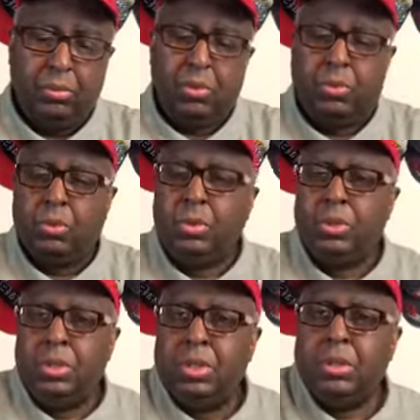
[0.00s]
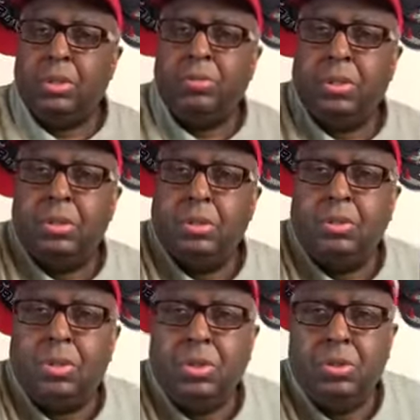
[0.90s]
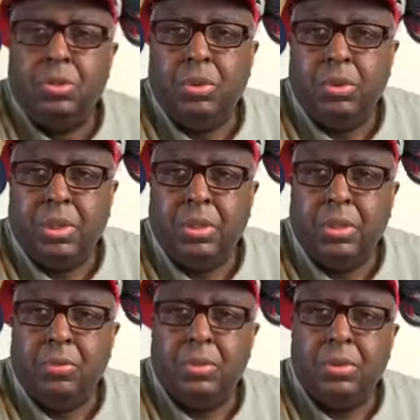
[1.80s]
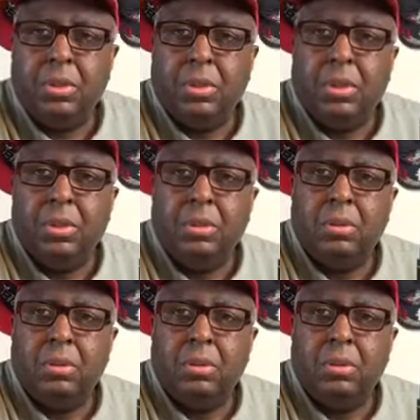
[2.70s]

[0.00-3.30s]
Well, you get. I'm getting a little canoeing right there. If you see that,